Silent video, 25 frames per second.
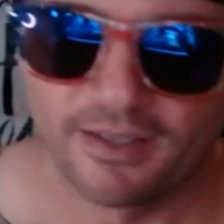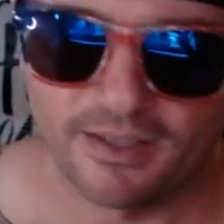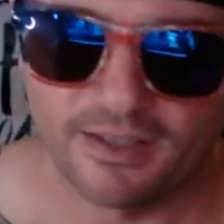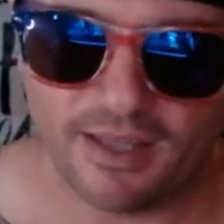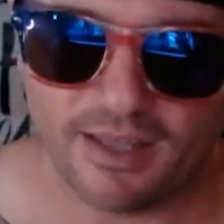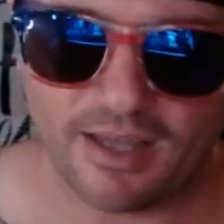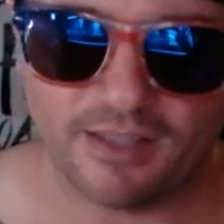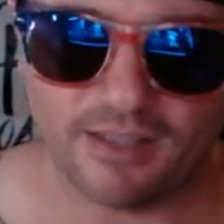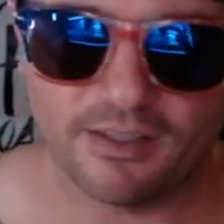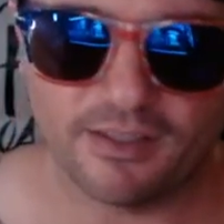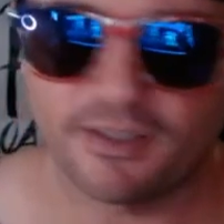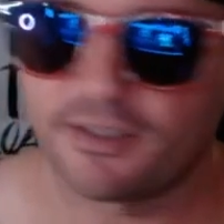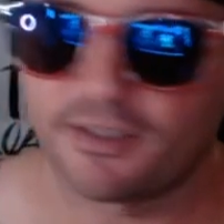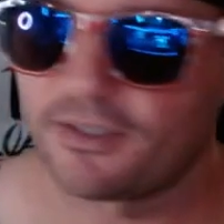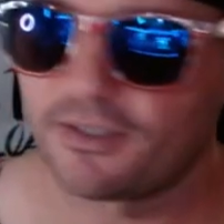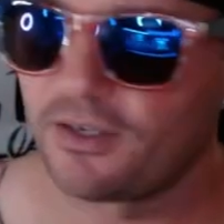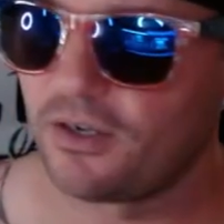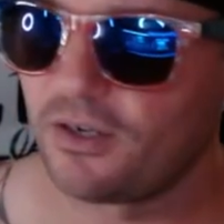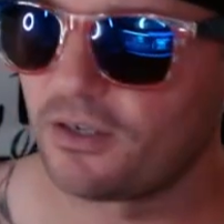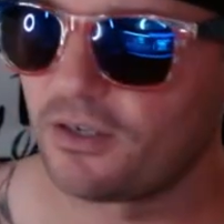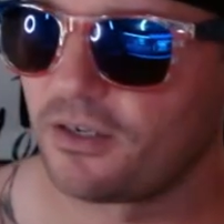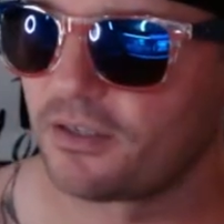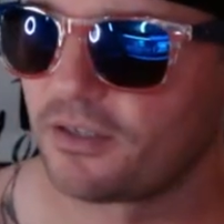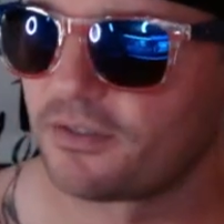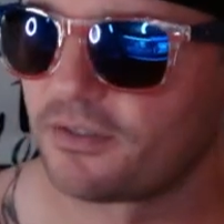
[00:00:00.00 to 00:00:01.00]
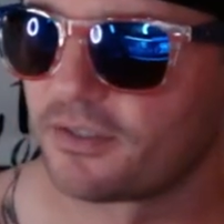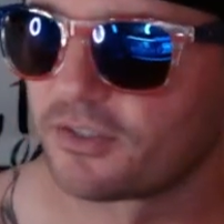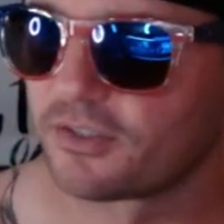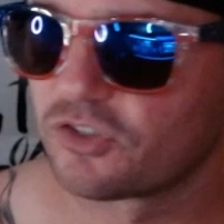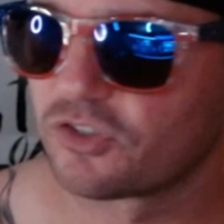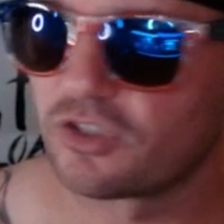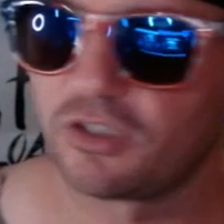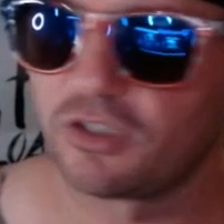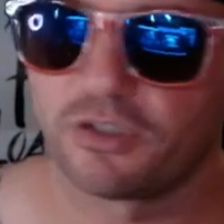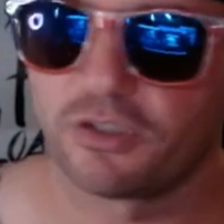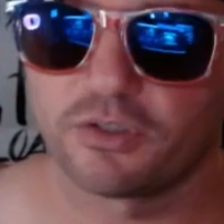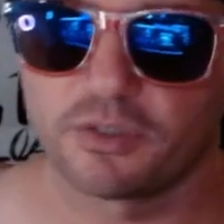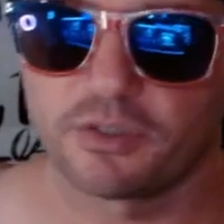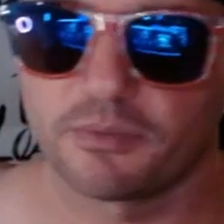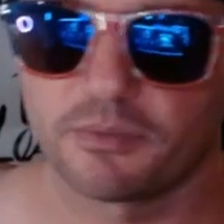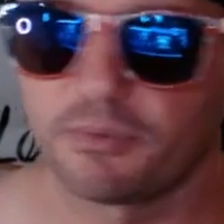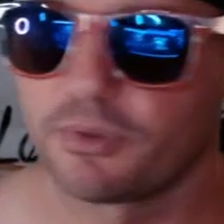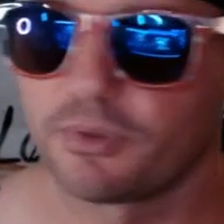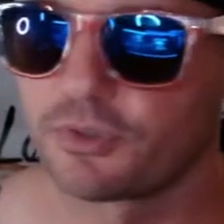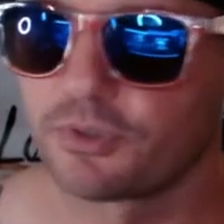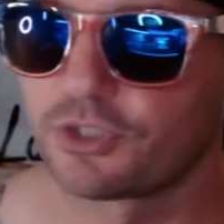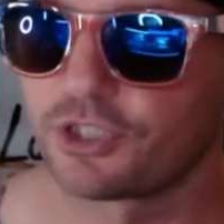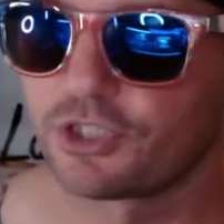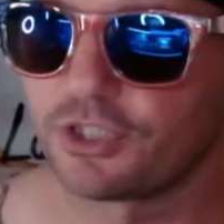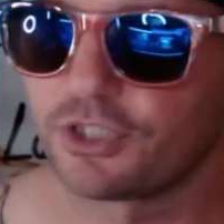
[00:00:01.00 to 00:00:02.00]
That Lady Gaga thing's clearly
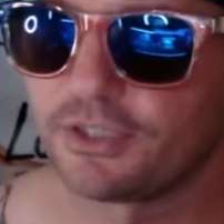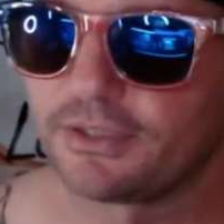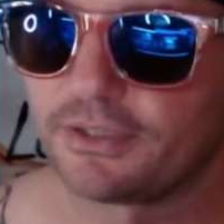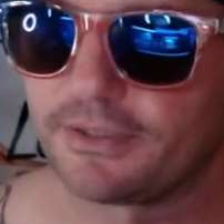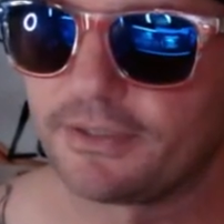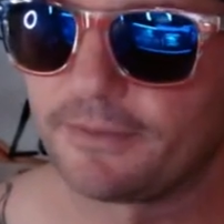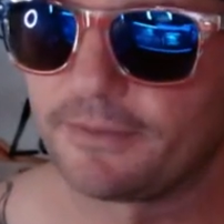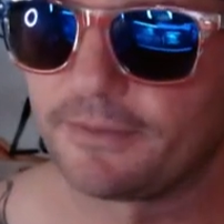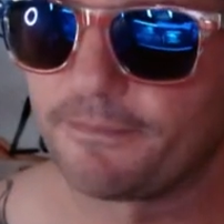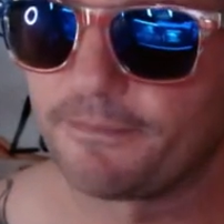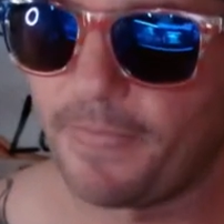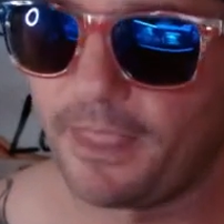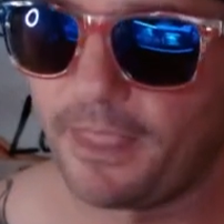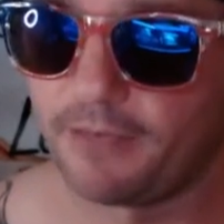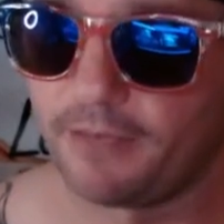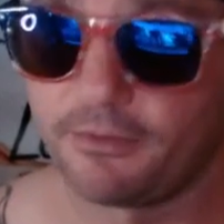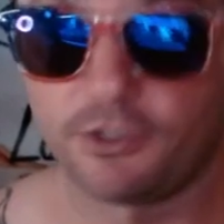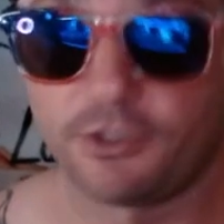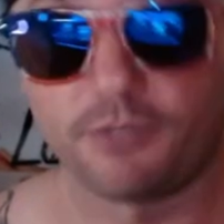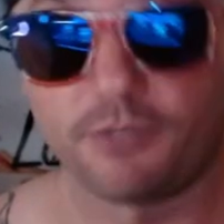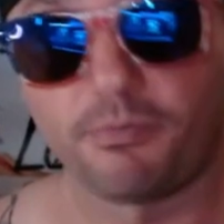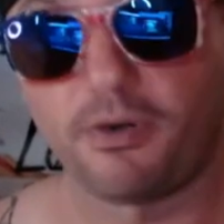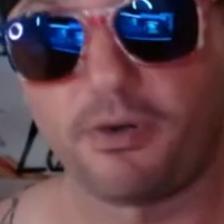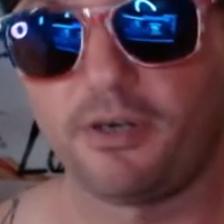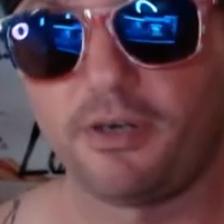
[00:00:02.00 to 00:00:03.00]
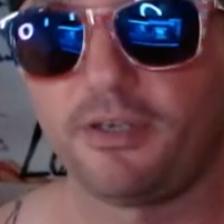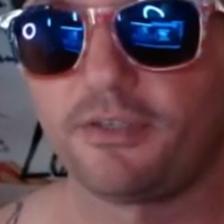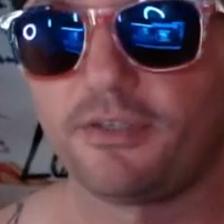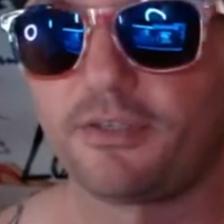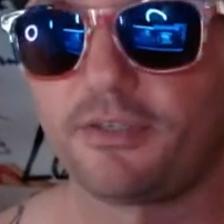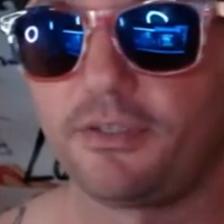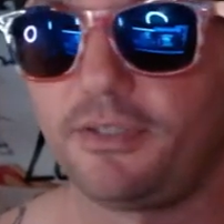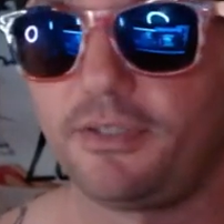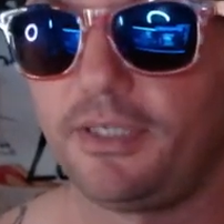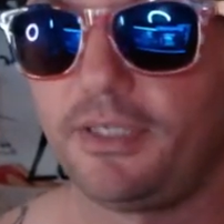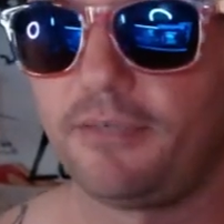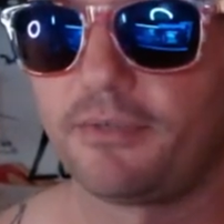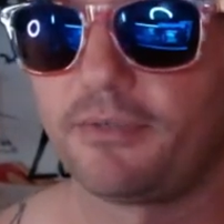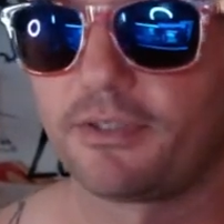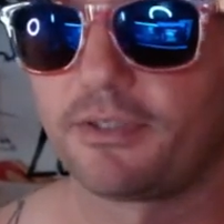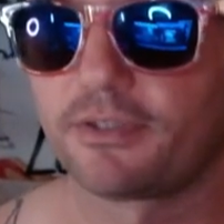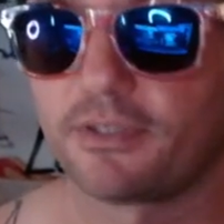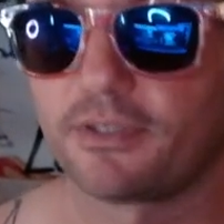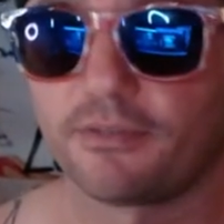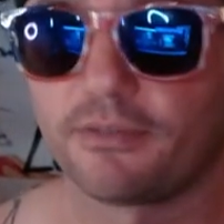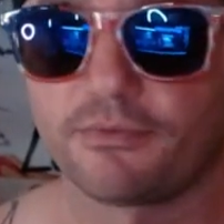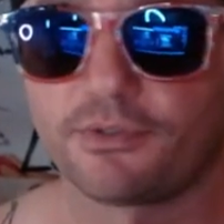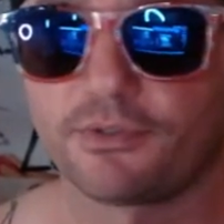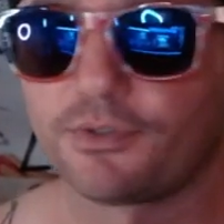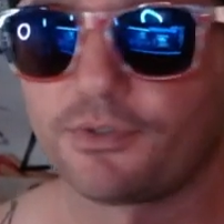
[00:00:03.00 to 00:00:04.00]
bullshit. I mean, she probably is a demon of
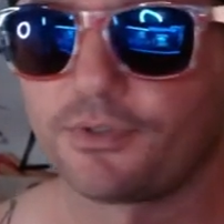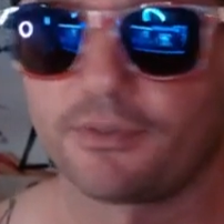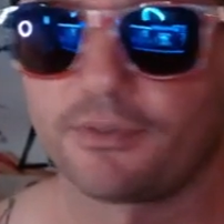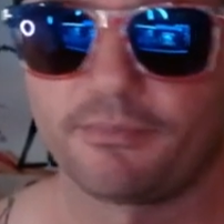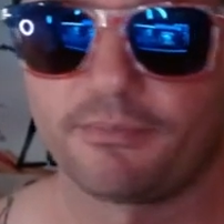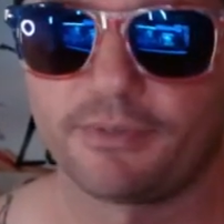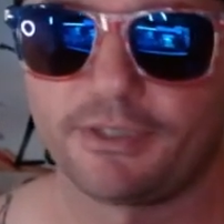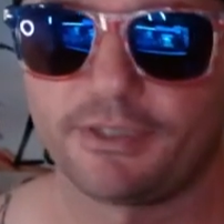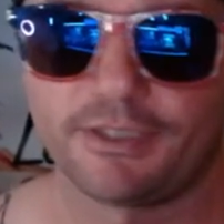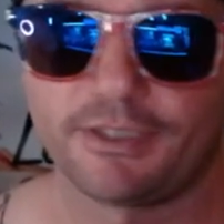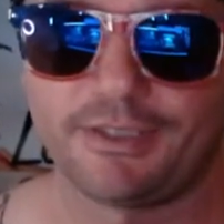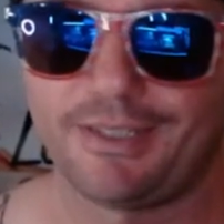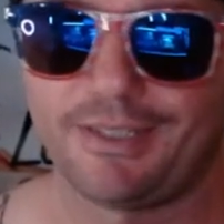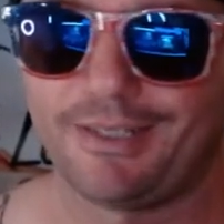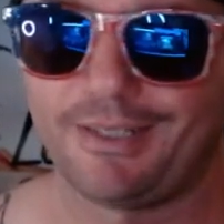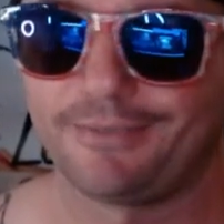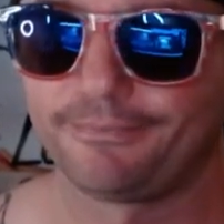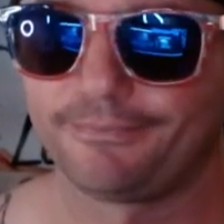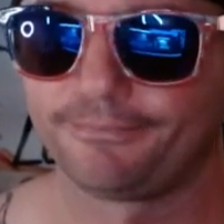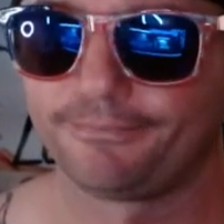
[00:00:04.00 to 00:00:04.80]
some sort, but she's not...